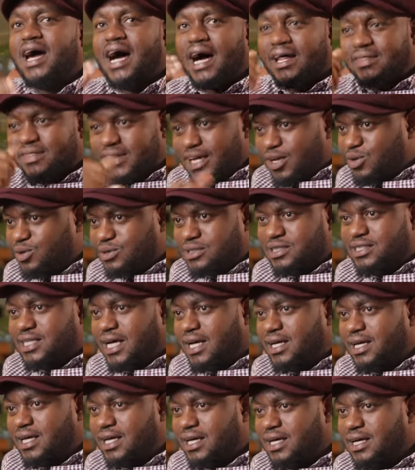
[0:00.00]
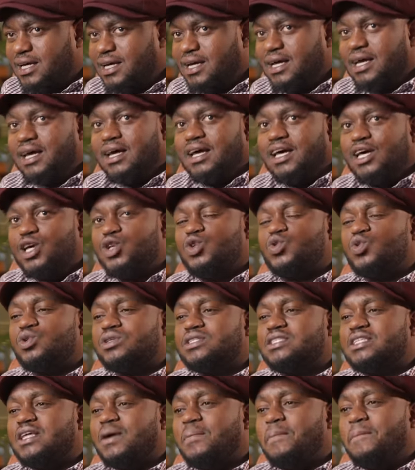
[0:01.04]
And then on Sunday, it
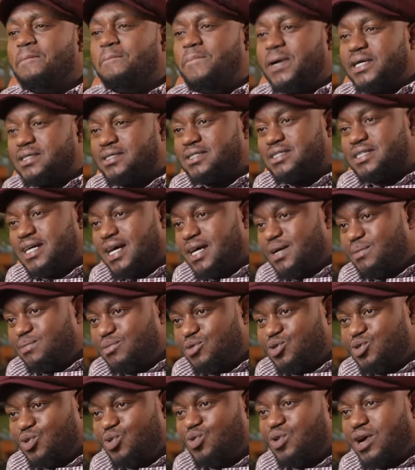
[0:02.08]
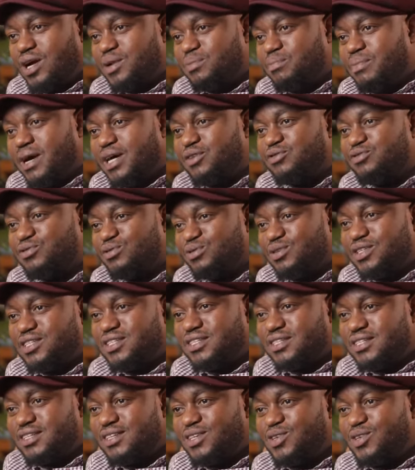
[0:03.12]
was the best time to go and buy food.